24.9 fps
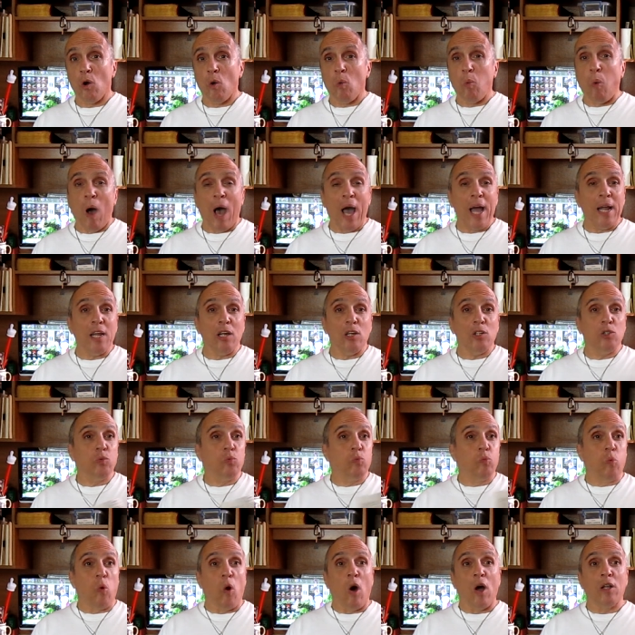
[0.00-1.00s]
Why does
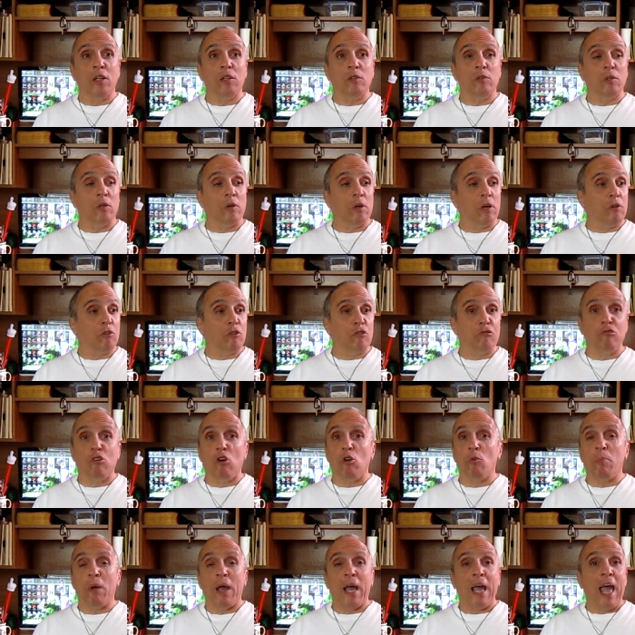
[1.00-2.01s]
one uh,
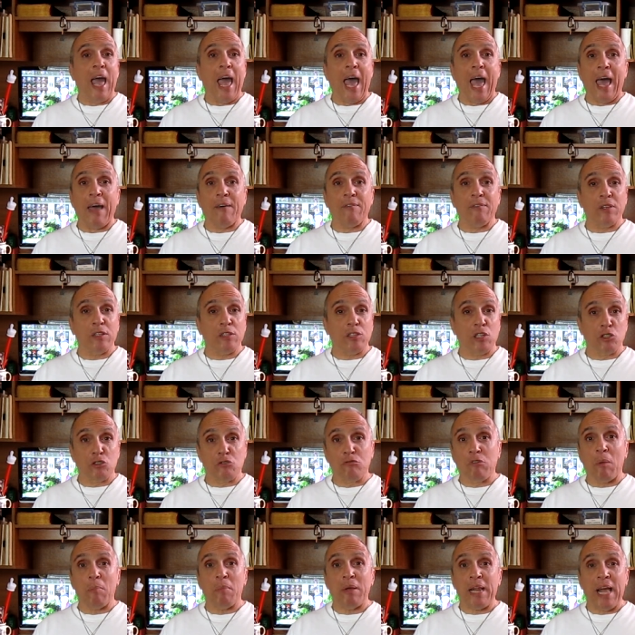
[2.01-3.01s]
group have
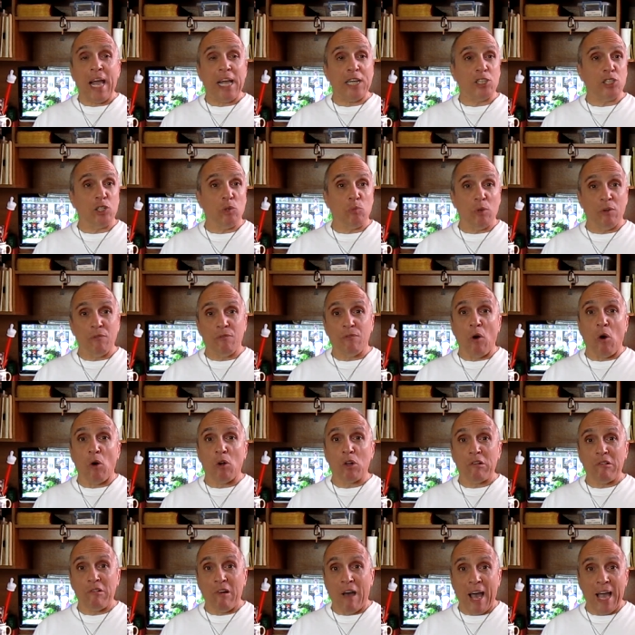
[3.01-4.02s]
discrimination with
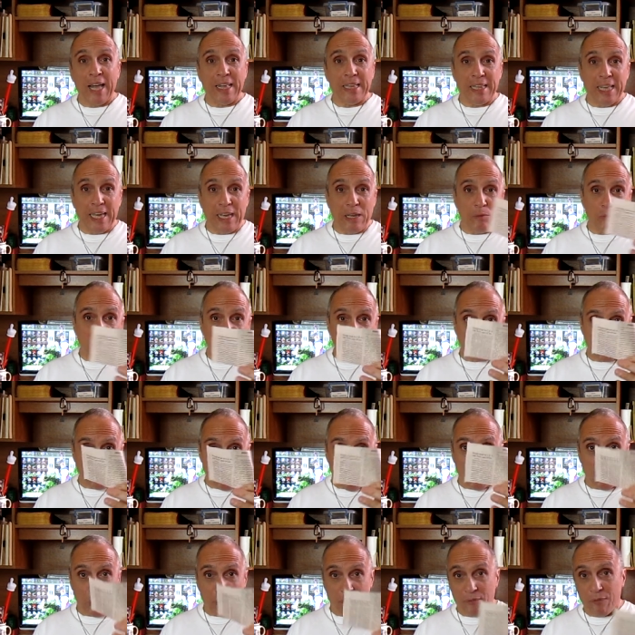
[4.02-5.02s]
voter ID
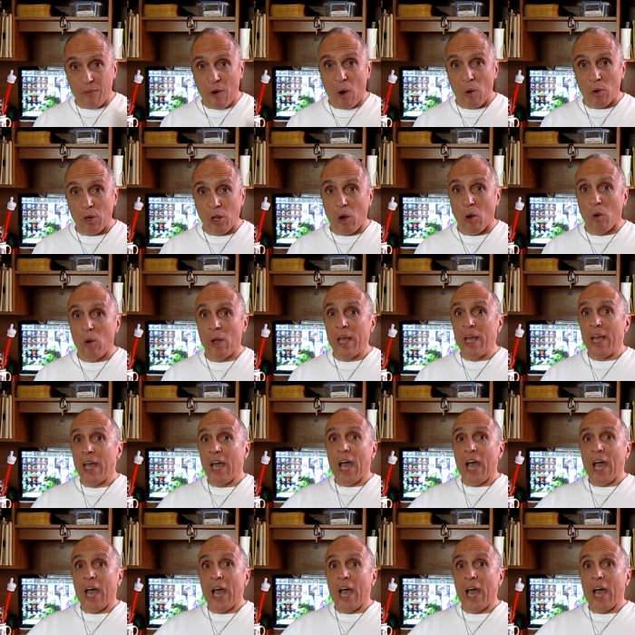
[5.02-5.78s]
showing a photo.